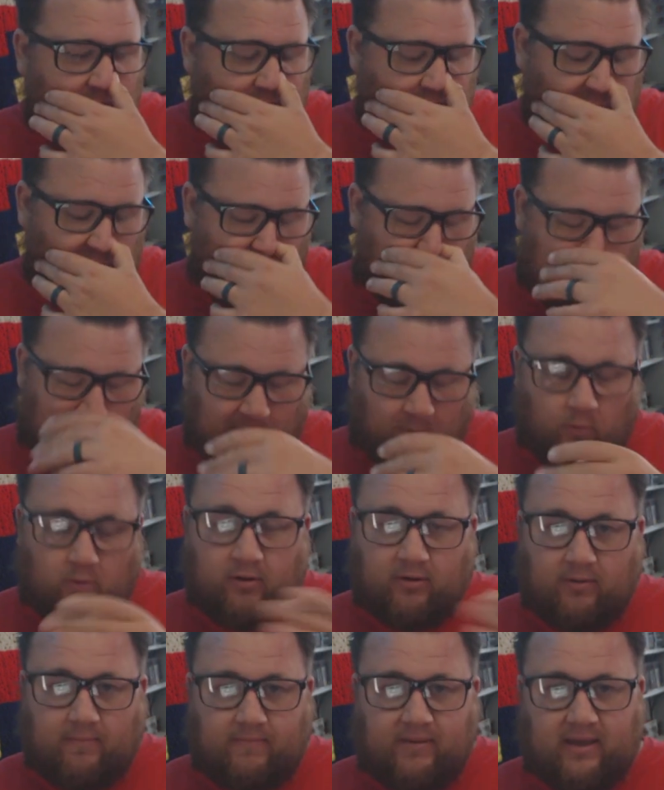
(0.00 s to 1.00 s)
So I
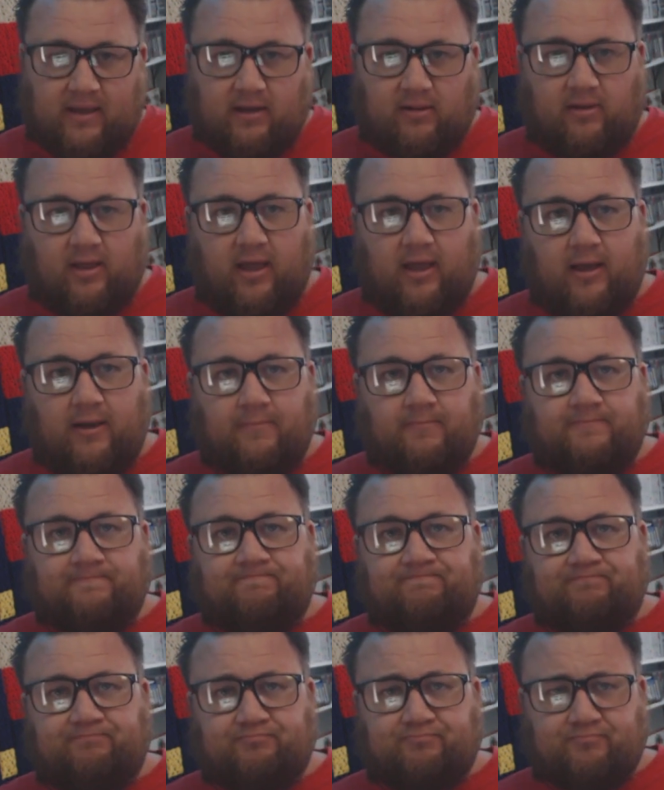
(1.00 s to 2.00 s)
order a PLA,
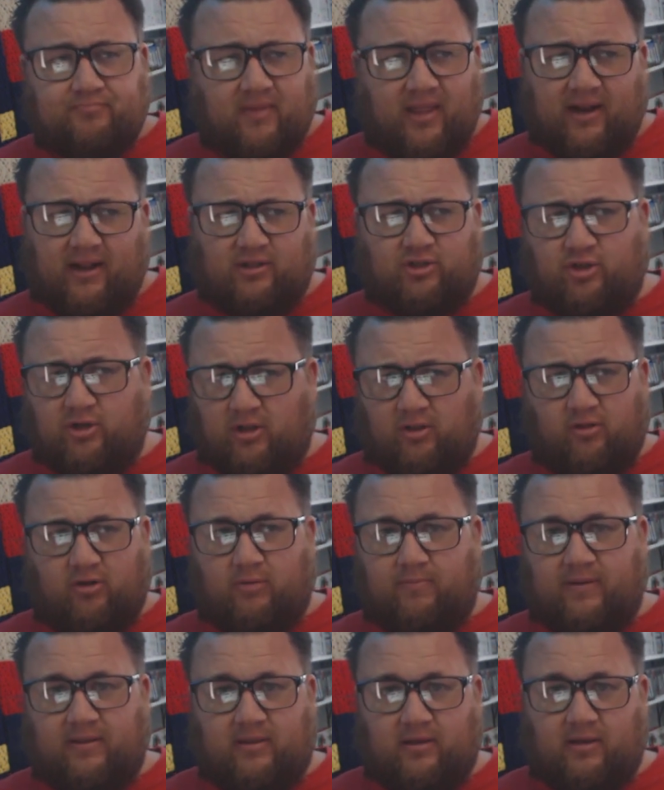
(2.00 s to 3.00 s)
and it took a
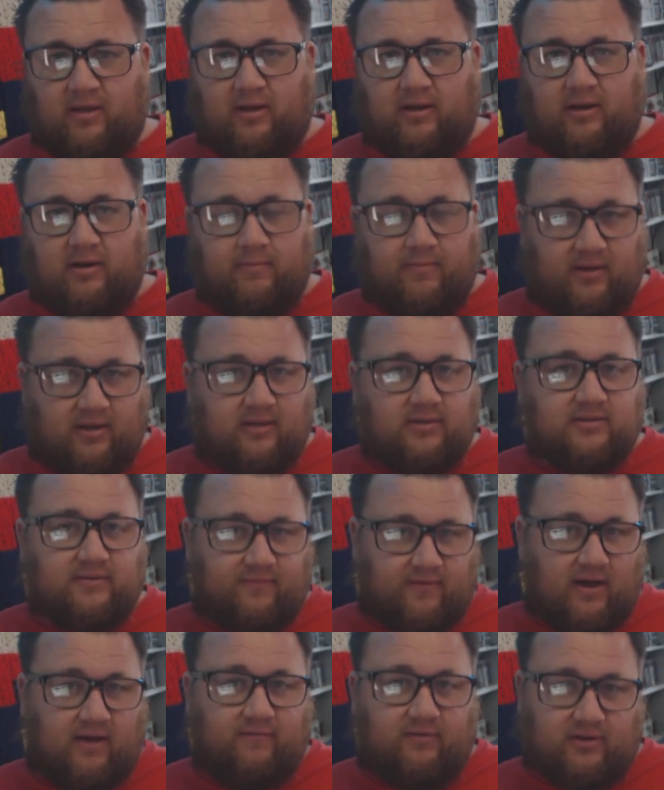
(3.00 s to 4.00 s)
little bit to get here because
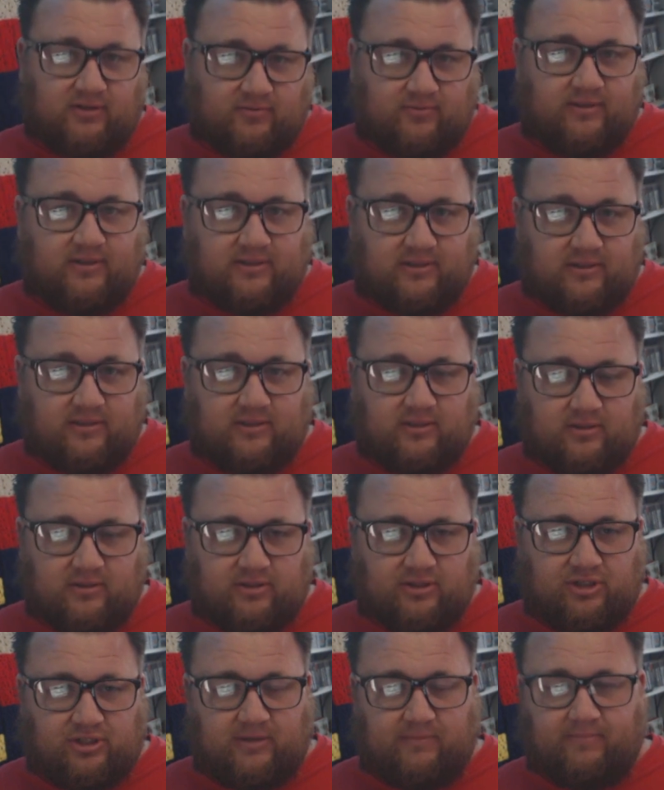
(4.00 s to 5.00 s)
of obvious reasons.
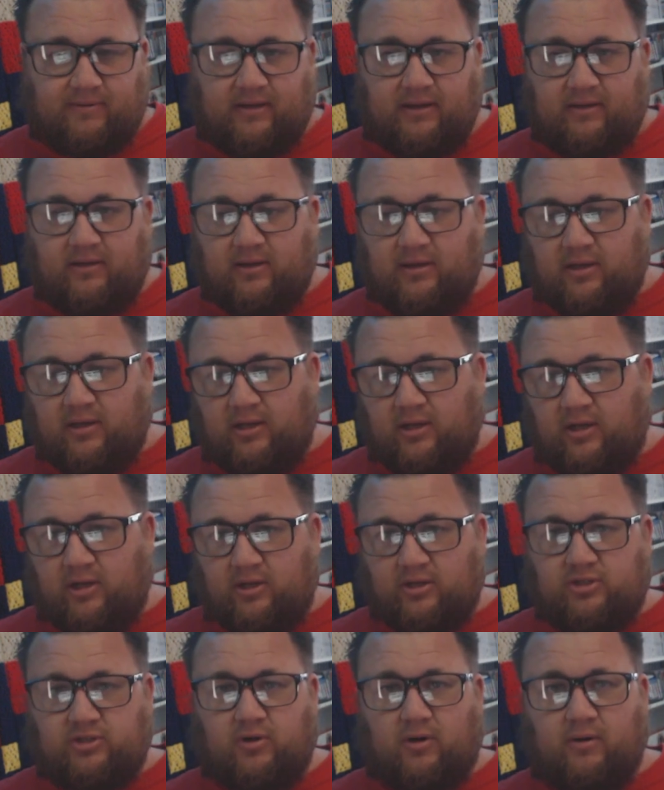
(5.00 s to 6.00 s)
Shipping
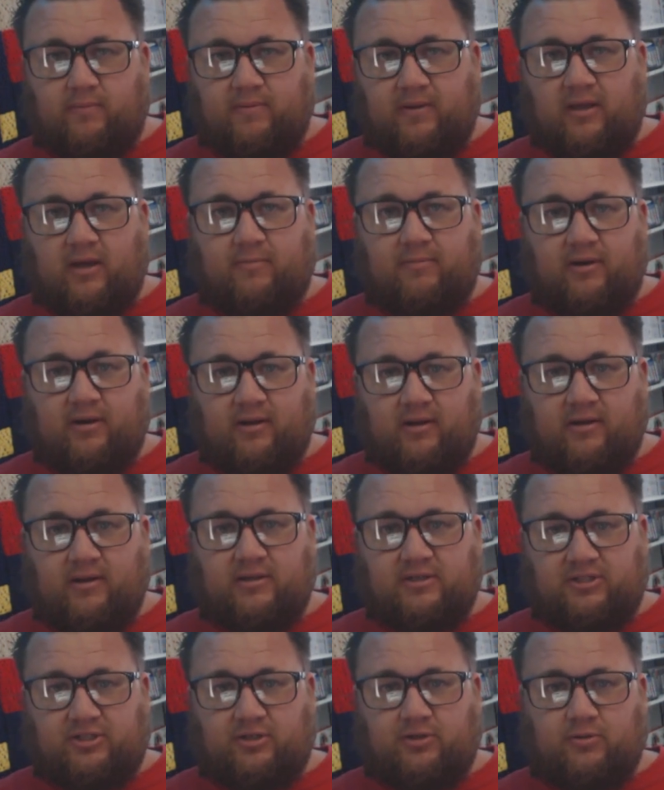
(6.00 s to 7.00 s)
started becoming an
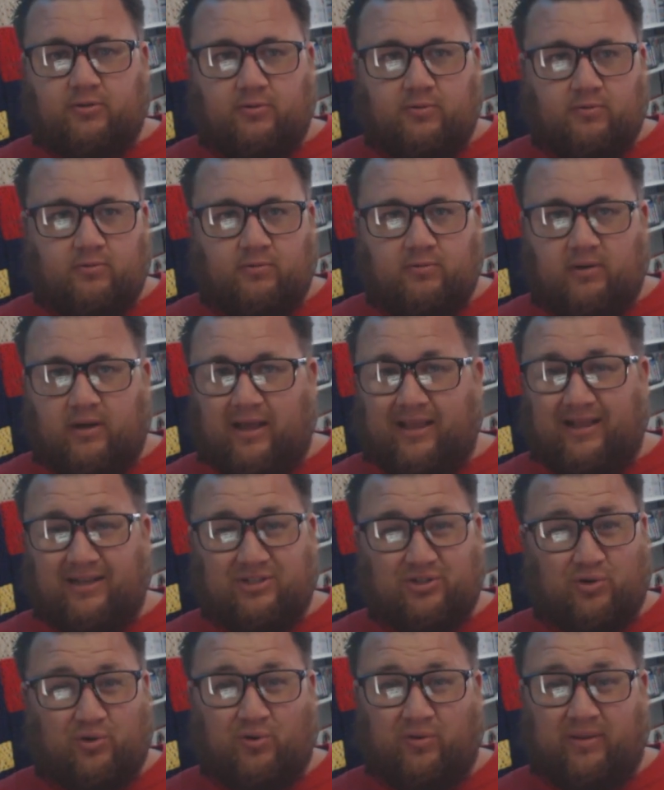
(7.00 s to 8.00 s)
issue, I
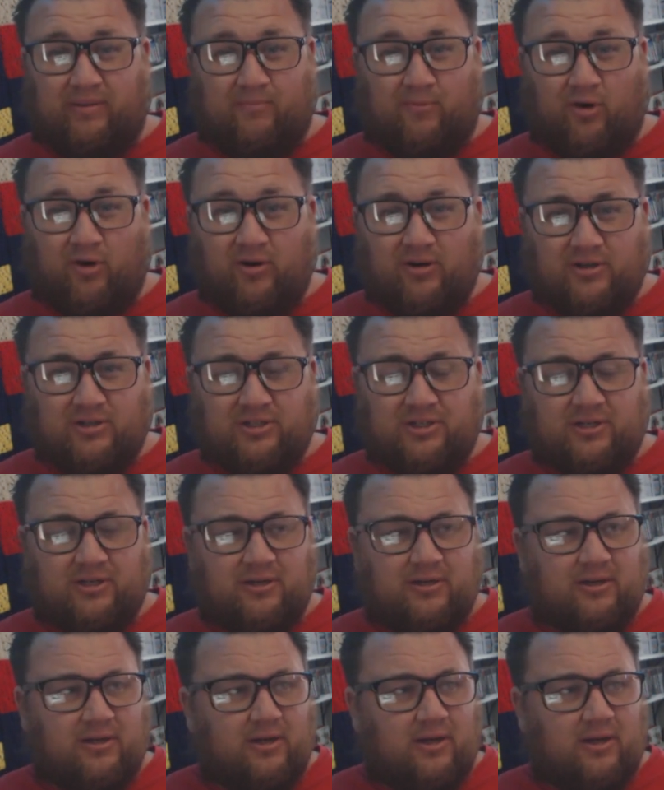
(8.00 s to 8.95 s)
guess, early March.